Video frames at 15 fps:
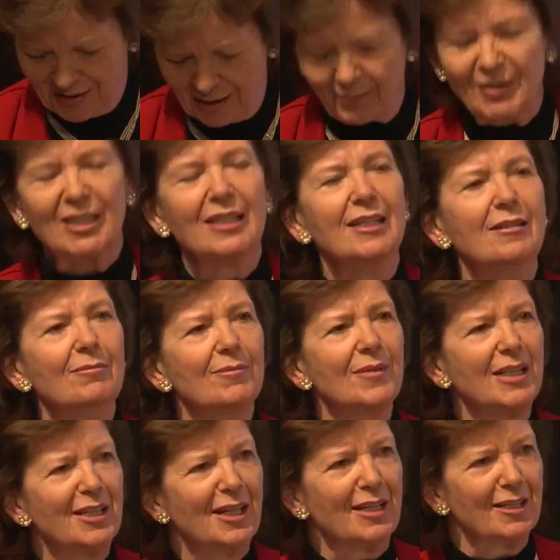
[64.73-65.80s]
Um, Salim,
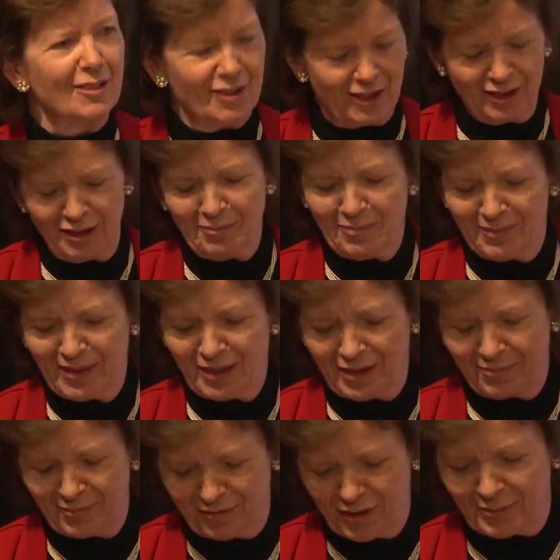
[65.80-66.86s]
uh, Salim
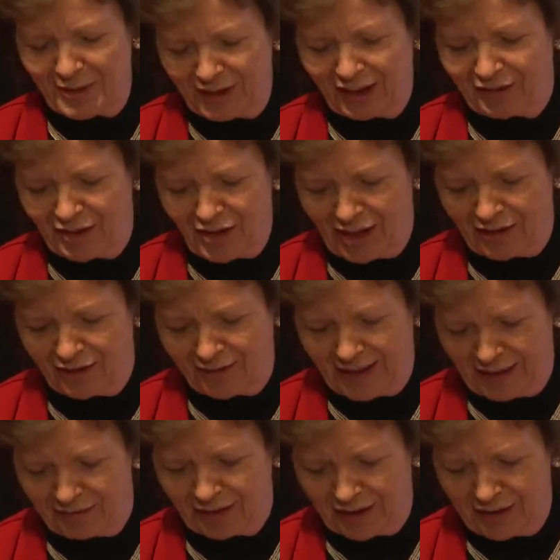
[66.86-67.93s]
um, former Secretary General of the
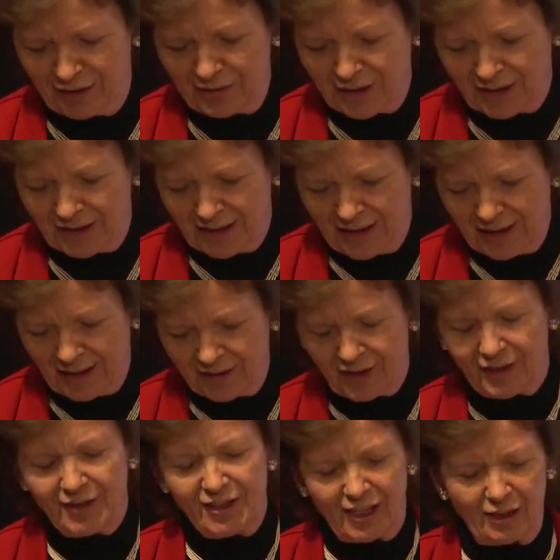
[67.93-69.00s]
African Union, and
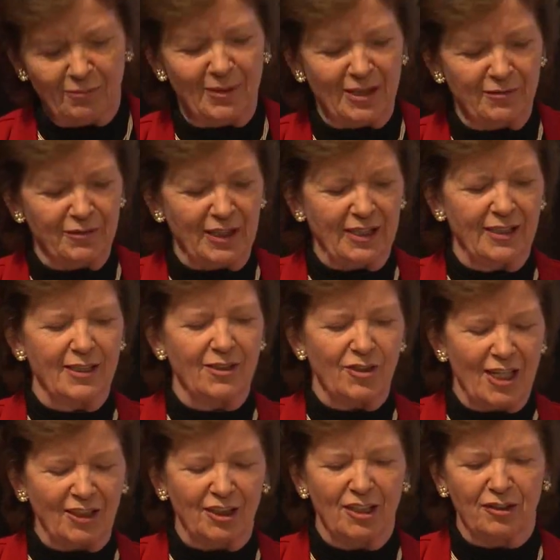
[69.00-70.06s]
Don Steinberg of the
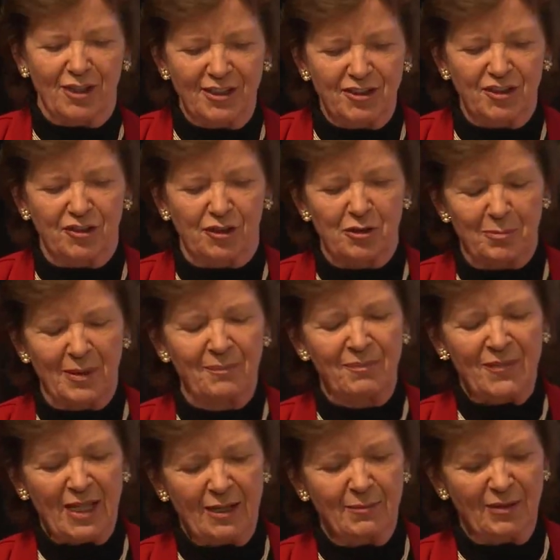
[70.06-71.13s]
International Crisis Group
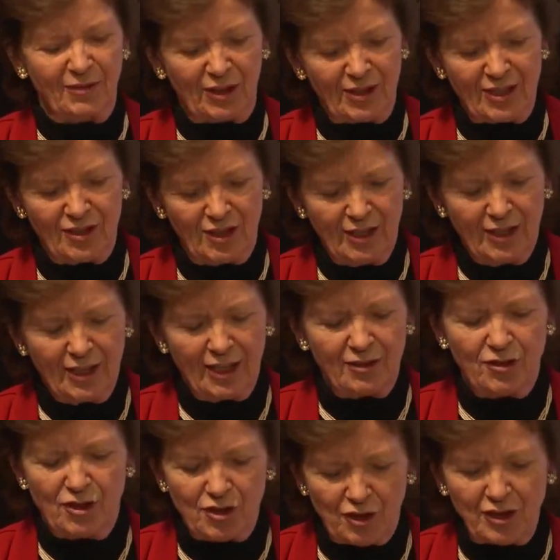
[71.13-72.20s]
um, have agreed uh,
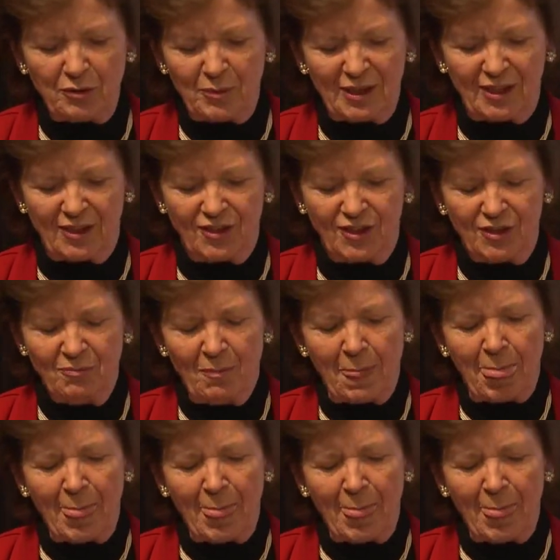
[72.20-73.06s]
to join with us.